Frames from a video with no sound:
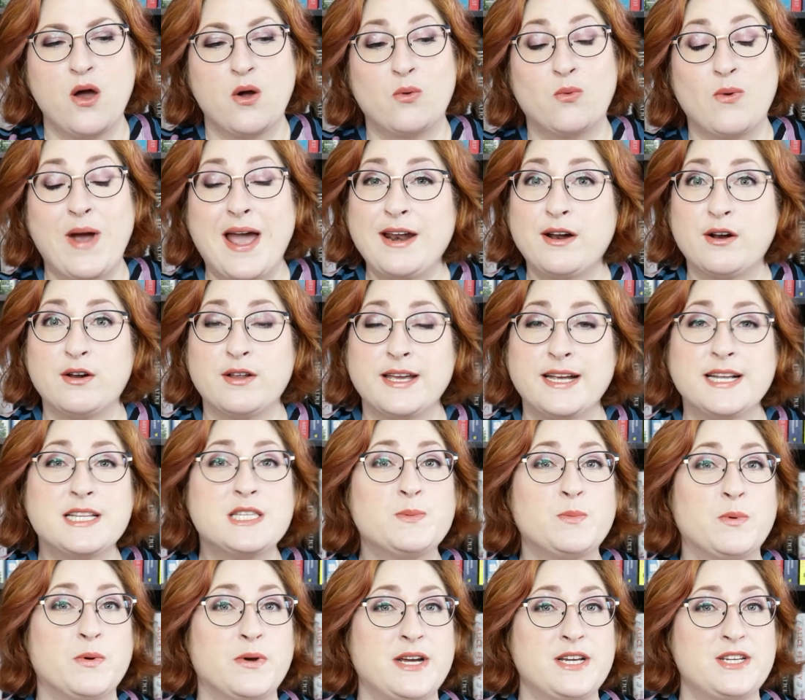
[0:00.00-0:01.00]
writerly
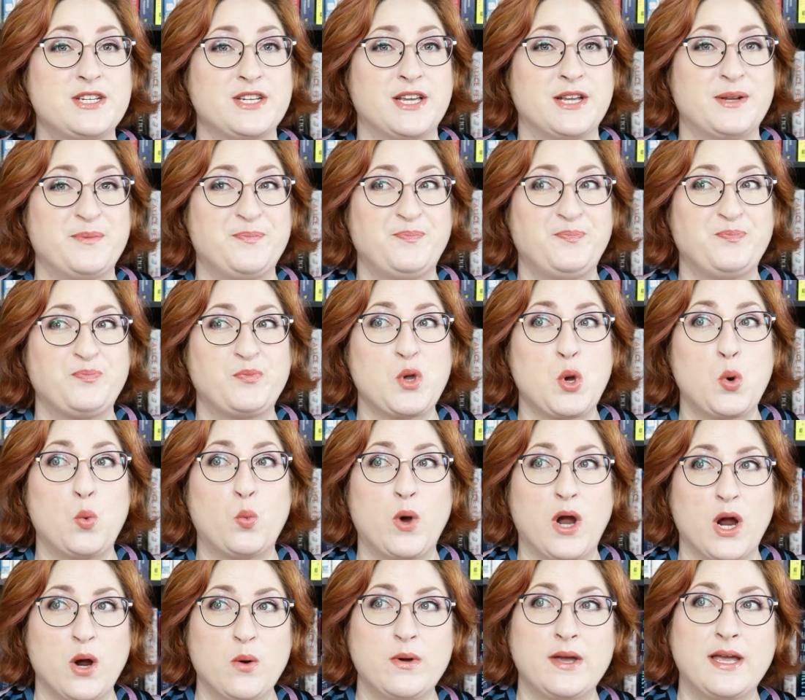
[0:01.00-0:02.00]
inspiration
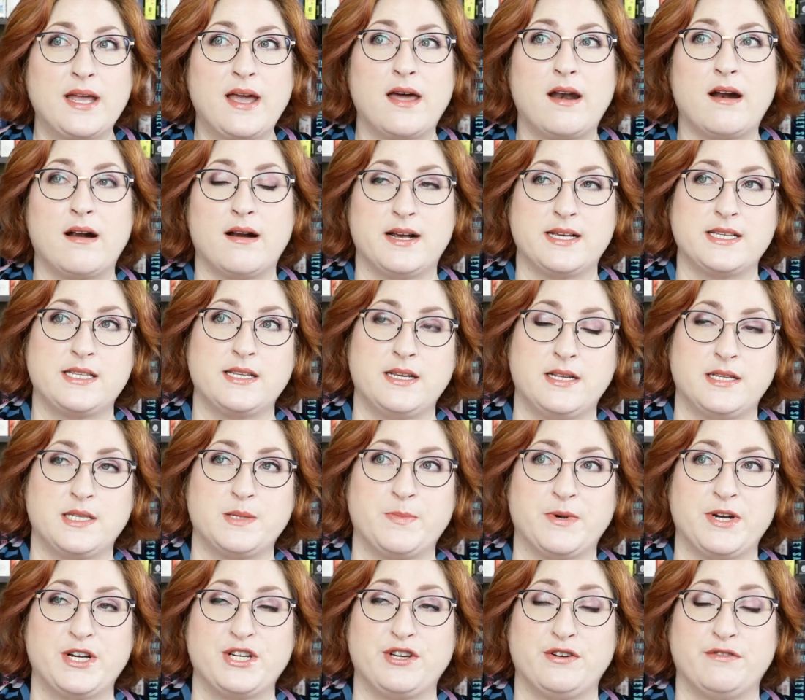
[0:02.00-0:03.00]
where we get our
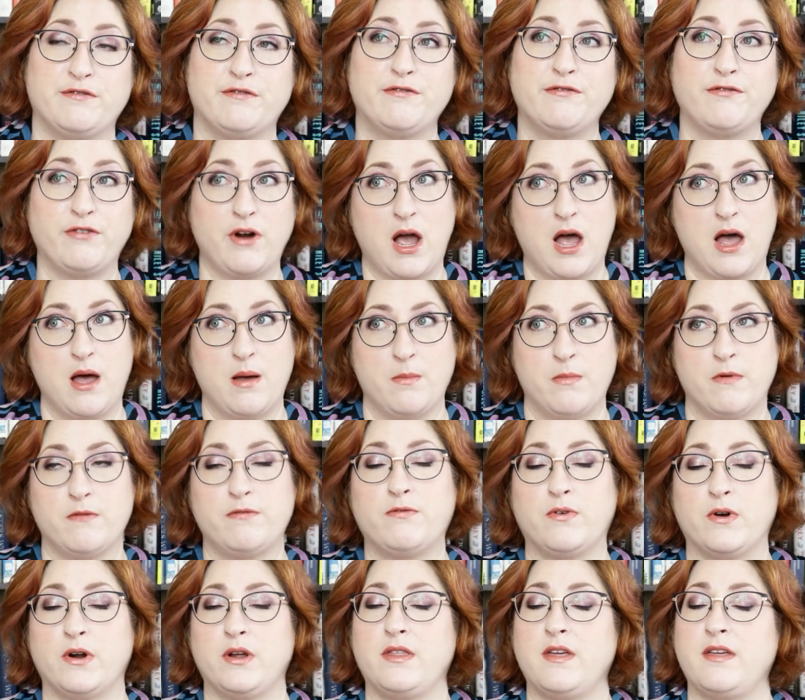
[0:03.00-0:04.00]
inspiration from
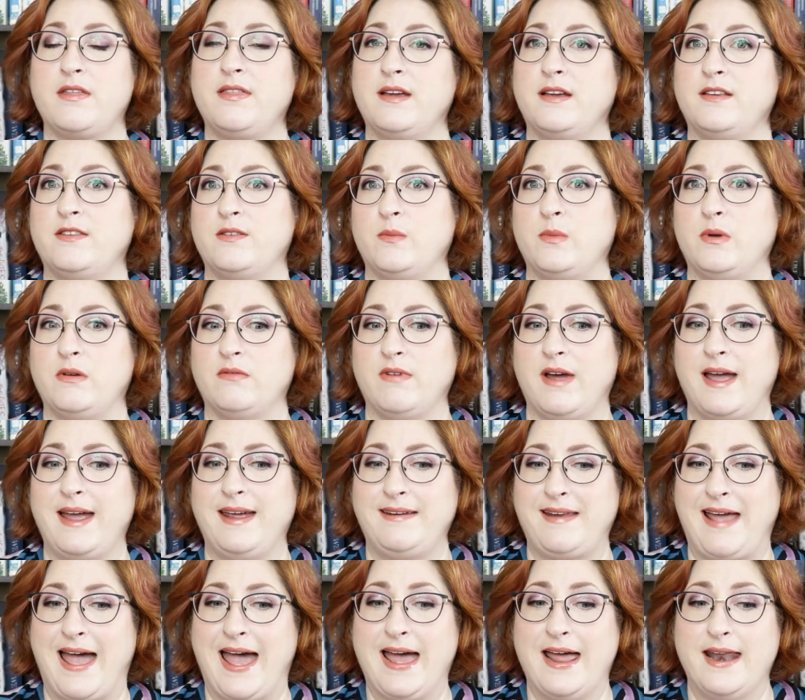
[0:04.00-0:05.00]
for the things that we
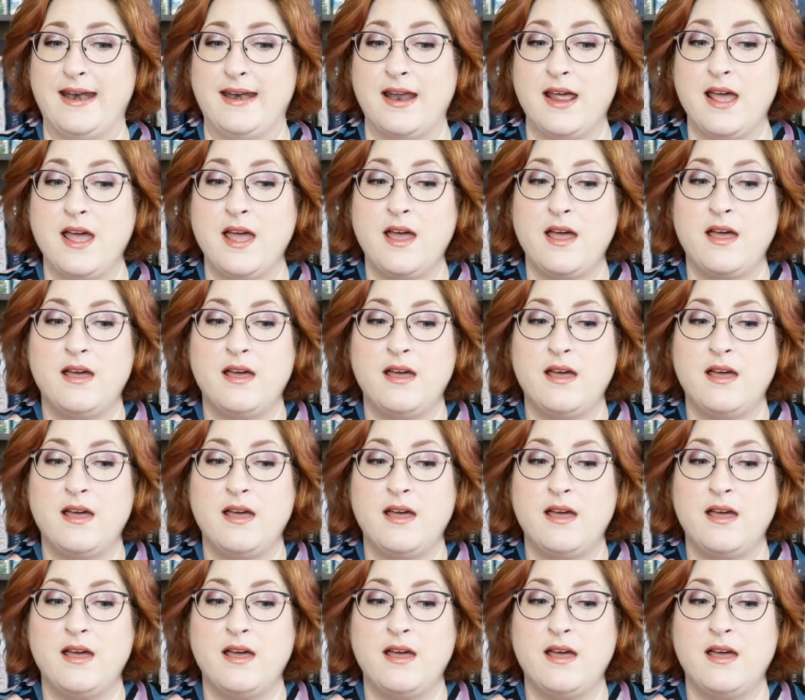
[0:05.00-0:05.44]
write and